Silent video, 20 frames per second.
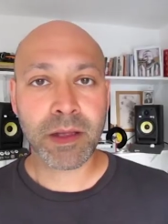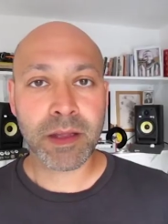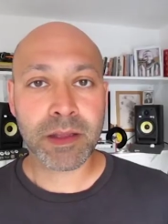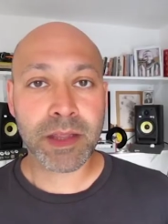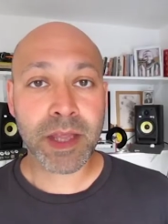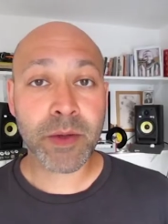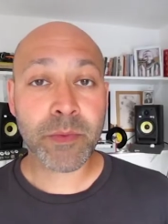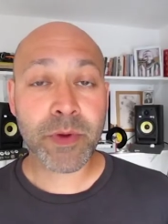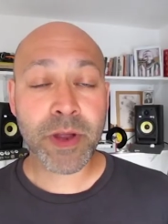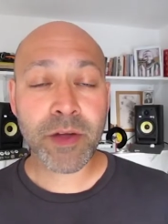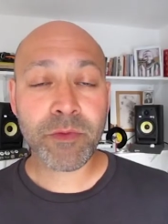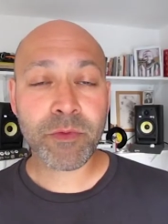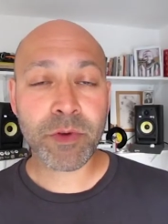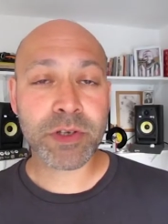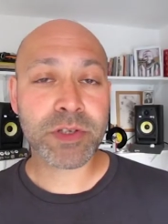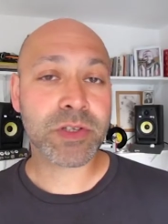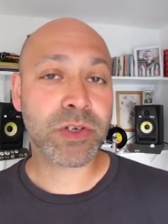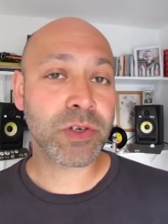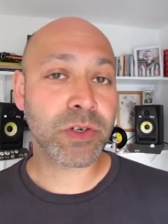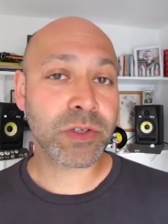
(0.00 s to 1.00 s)
Then we have
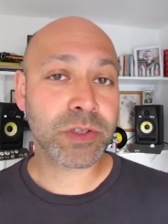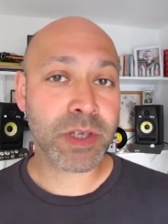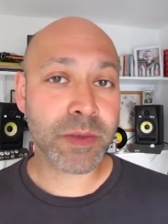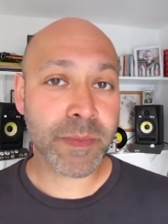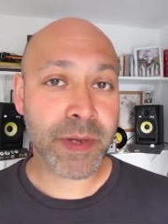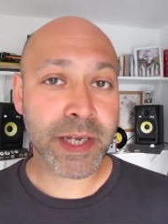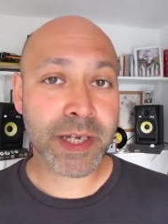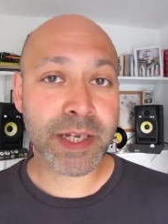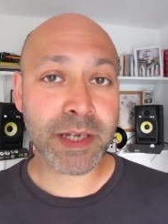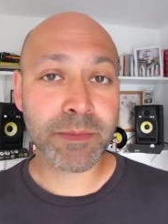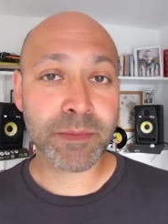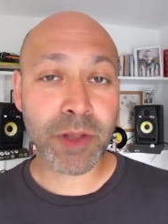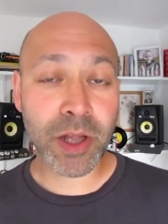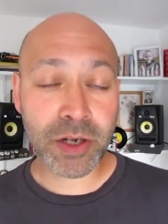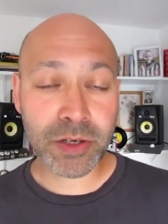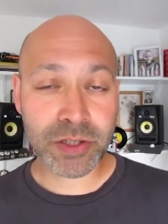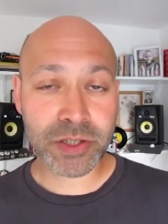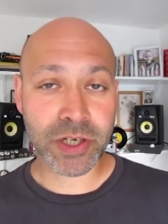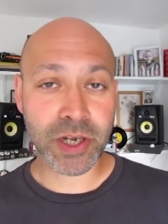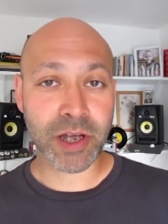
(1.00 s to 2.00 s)
what's called a medium
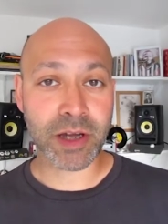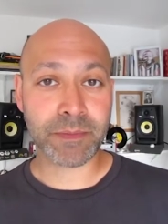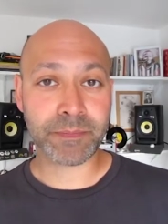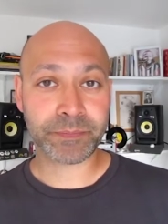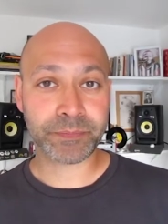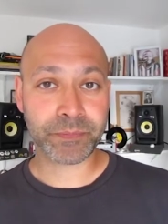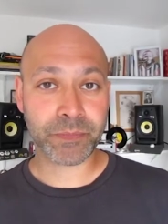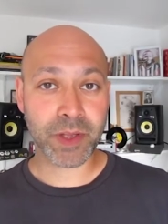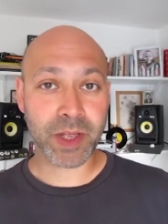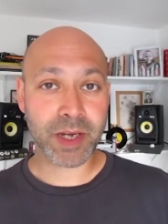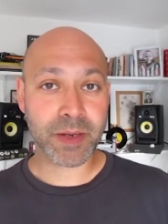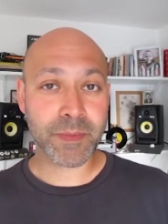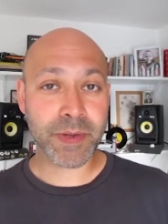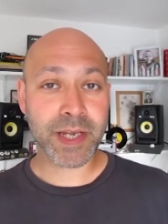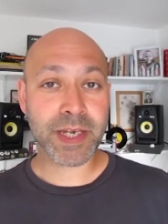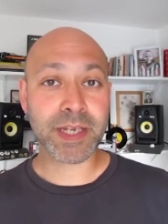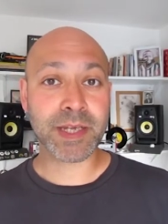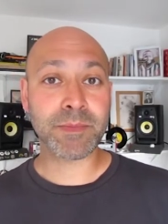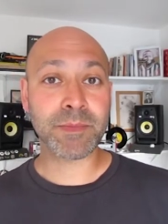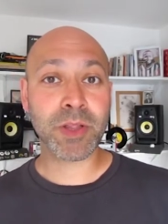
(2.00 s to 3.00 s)
long shot, and a
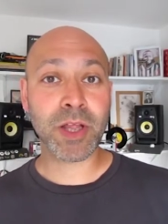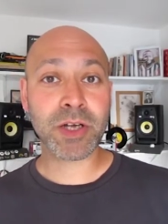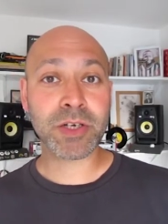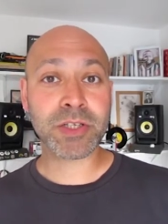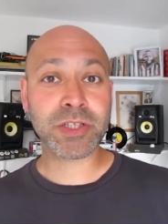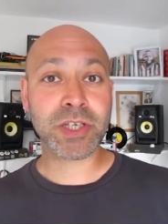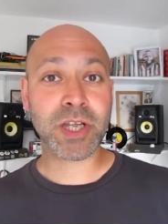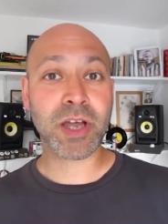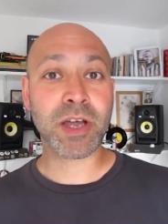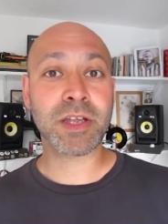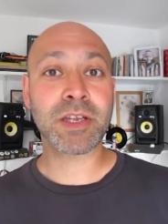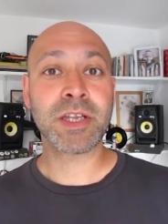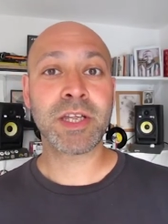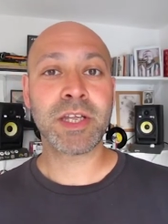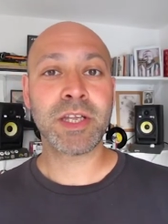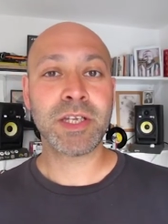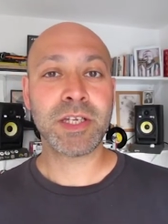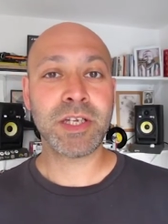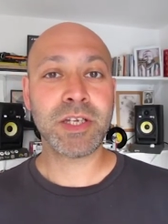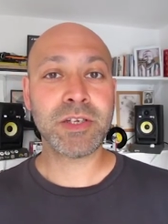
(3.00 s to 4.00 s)
medium long shot
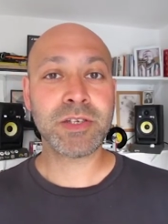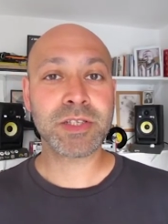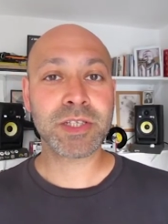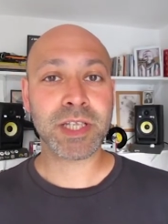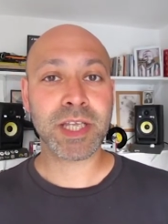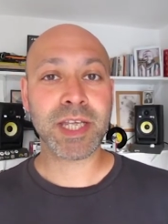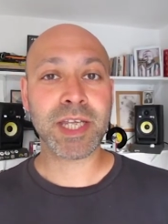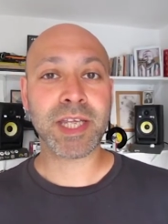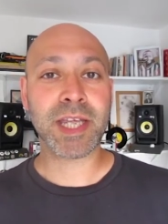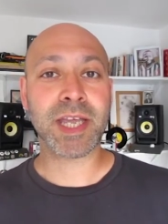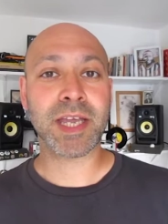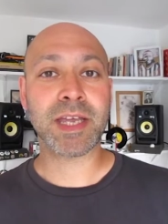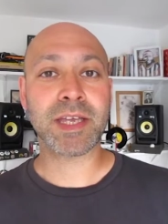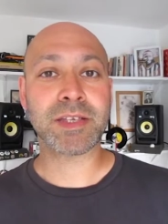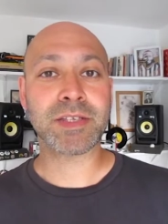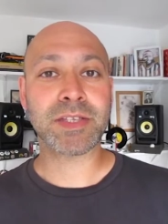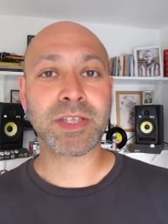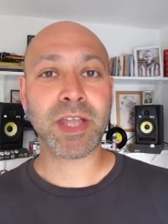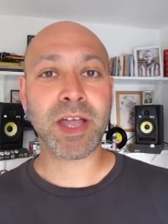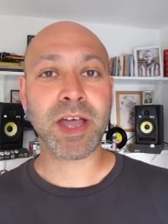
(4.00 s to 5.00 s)
usually
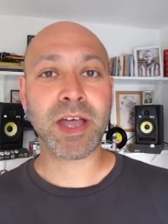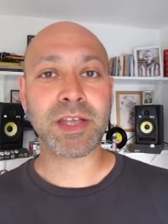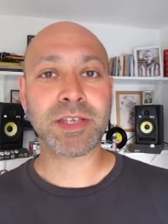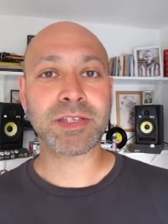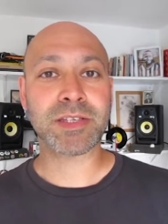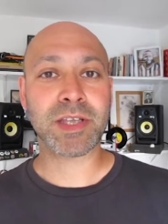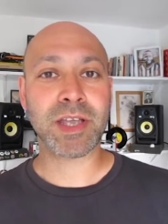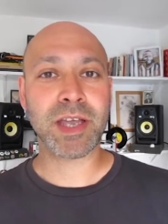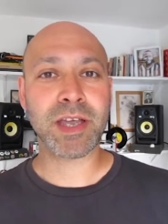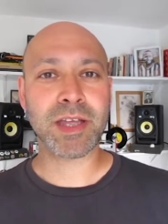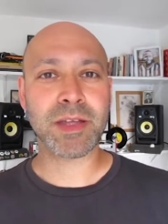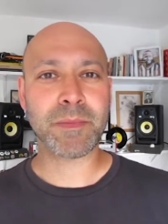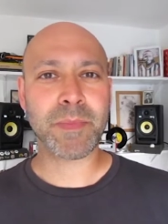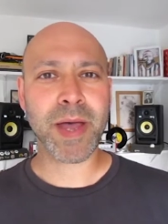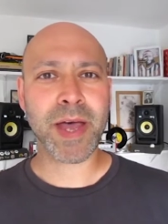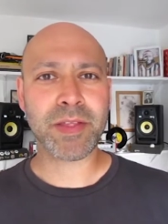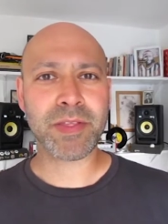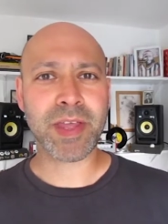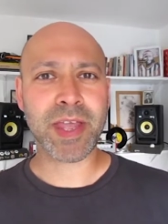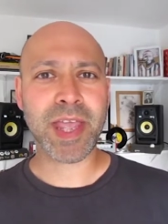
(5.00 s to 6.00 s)
starts at
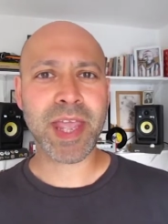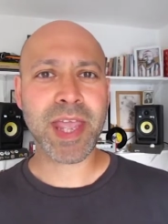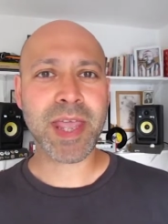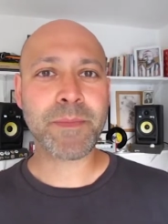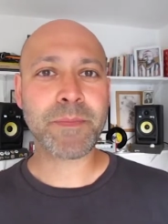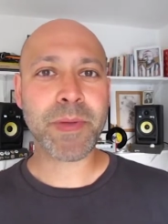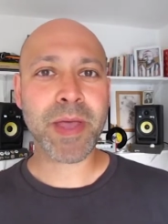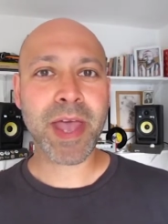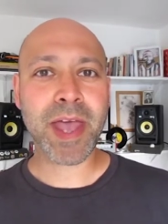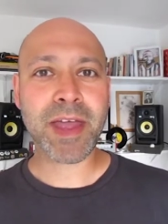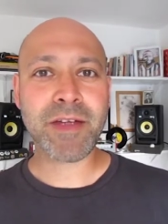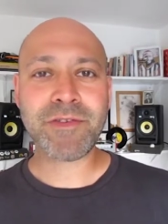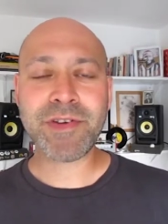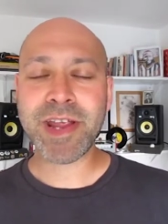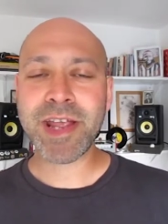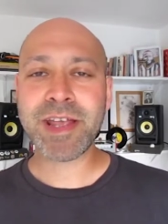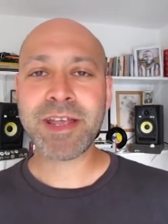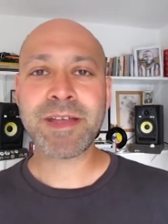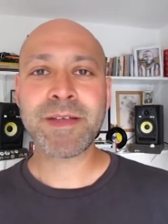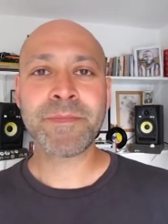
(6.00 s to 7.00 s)
about the hip
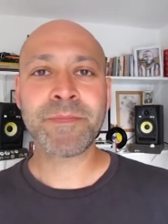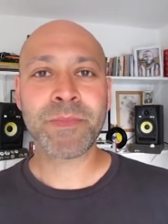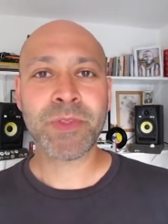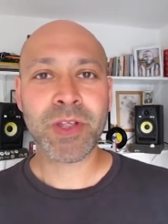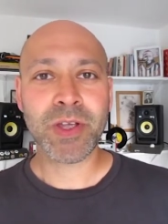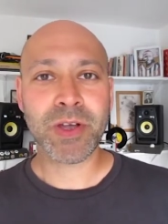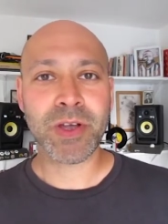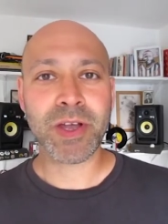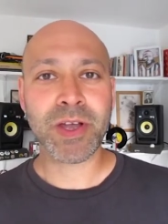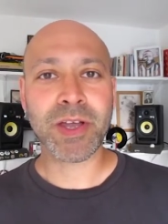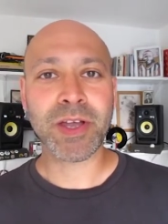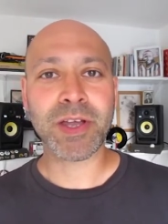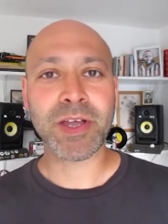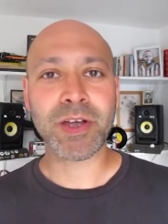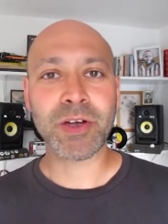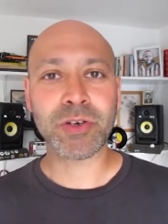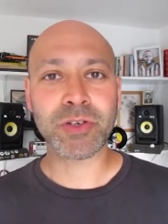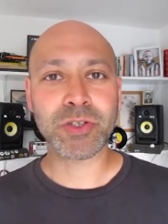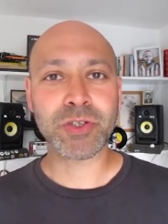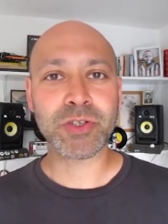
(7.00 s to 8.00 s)
area
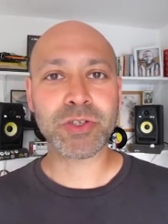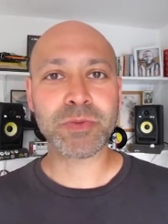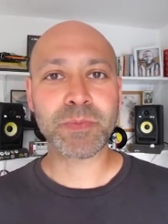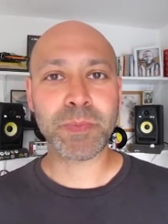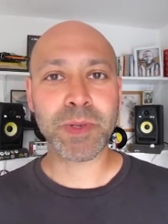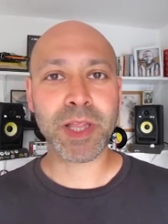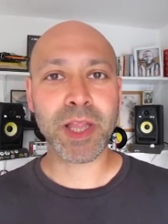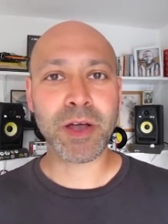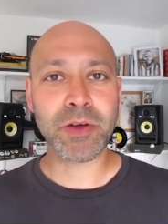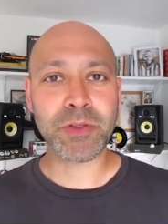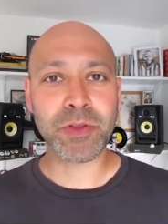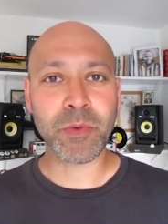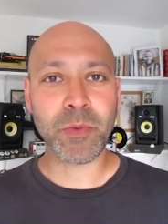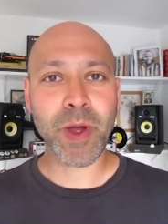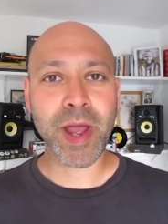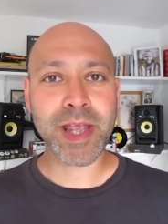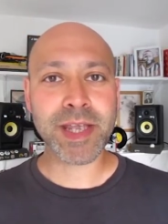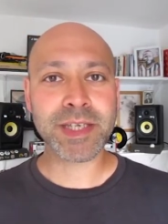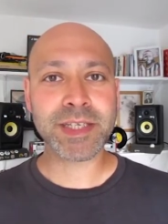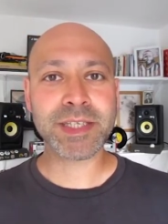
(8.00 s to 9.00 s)
or just below the
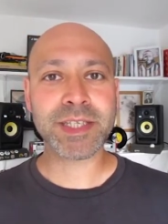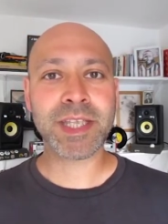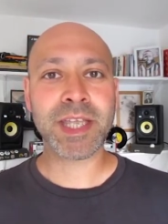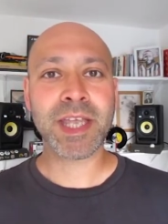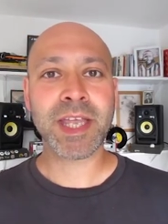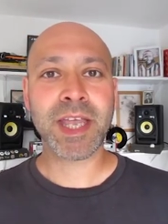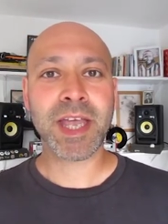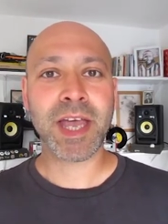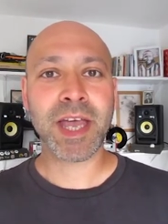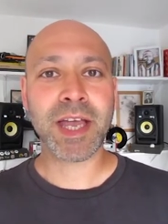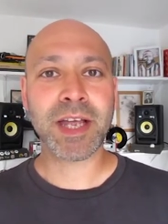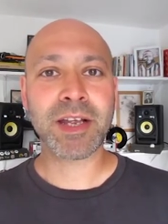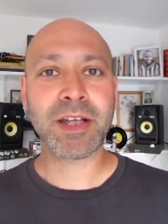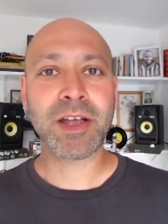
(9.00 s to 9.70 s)
waist and